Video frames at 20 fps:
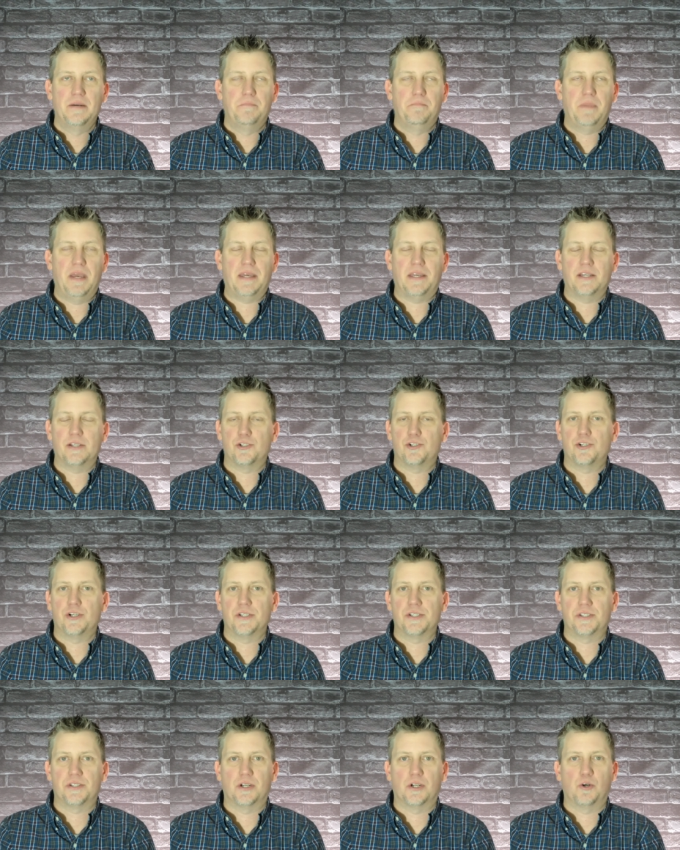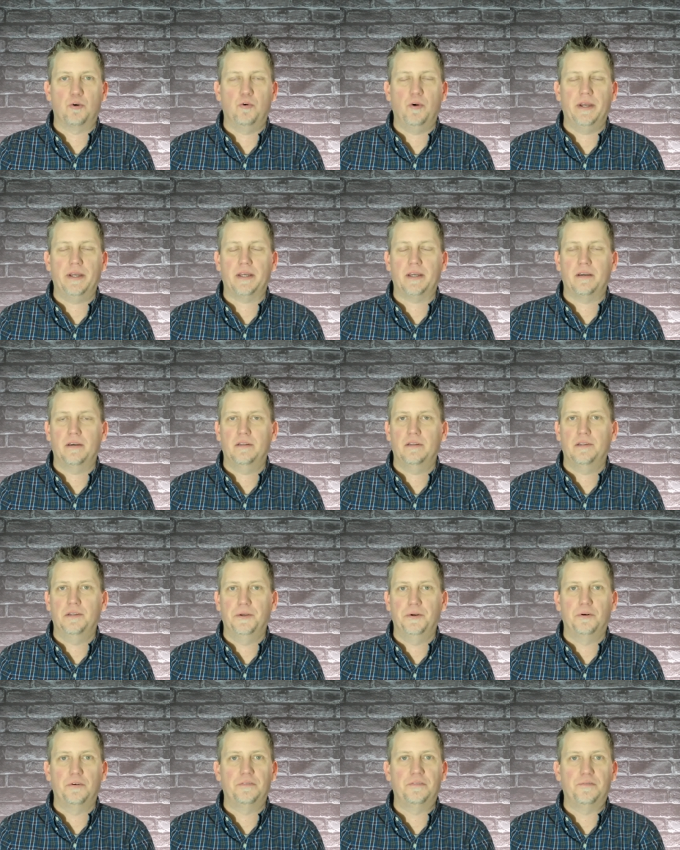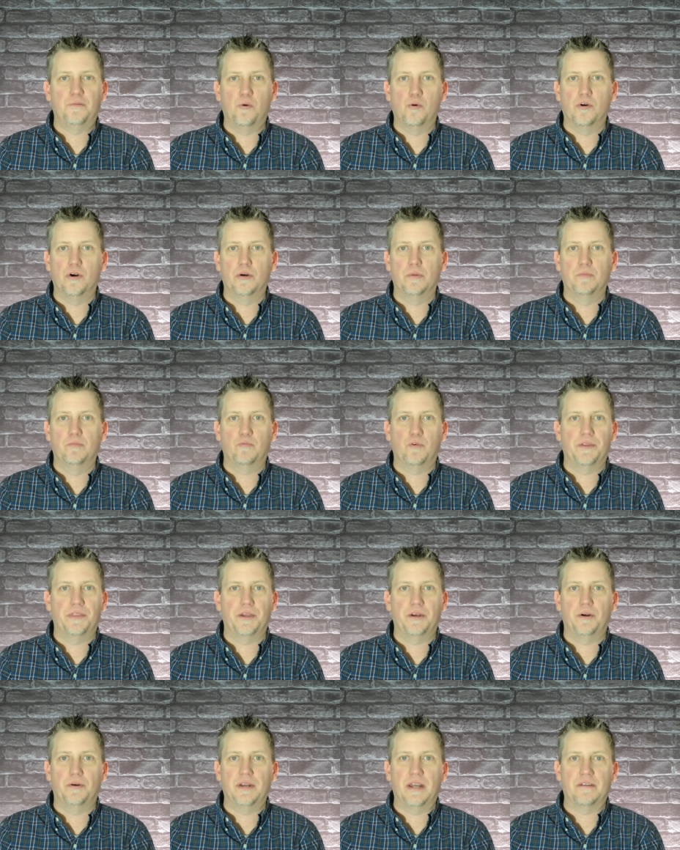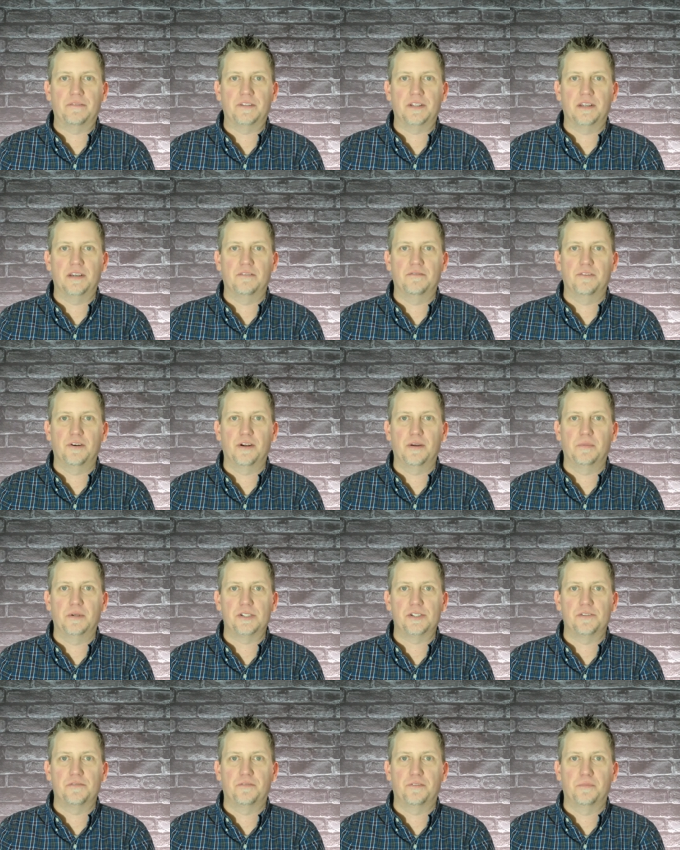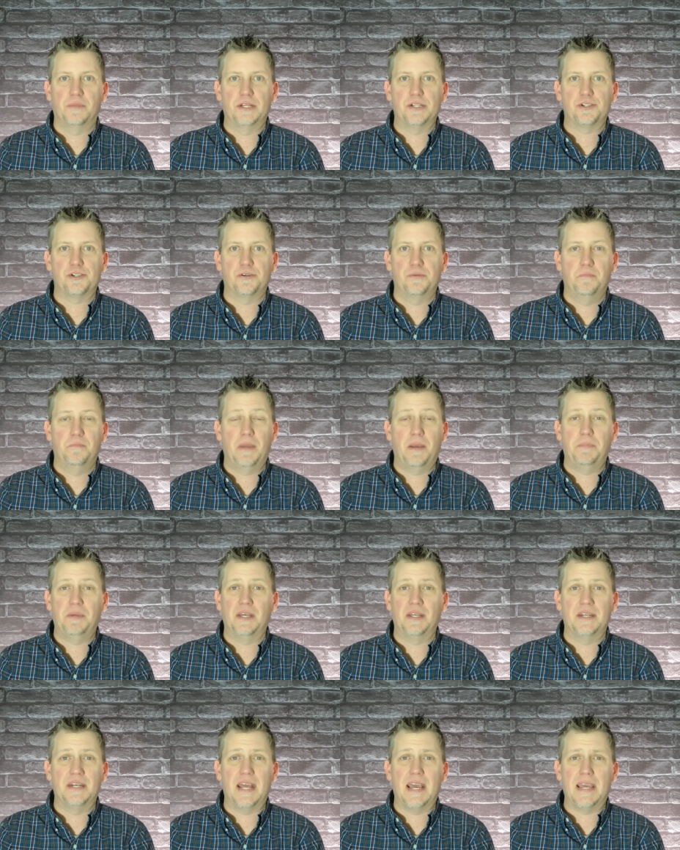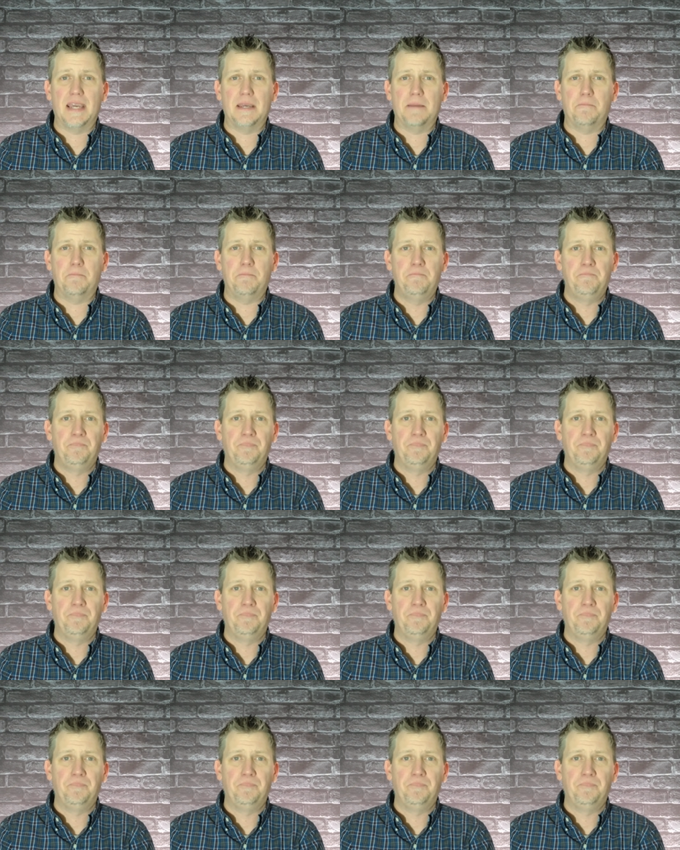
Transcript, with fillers: Make it just a quick little form where they don't have to give very much information, maybe a name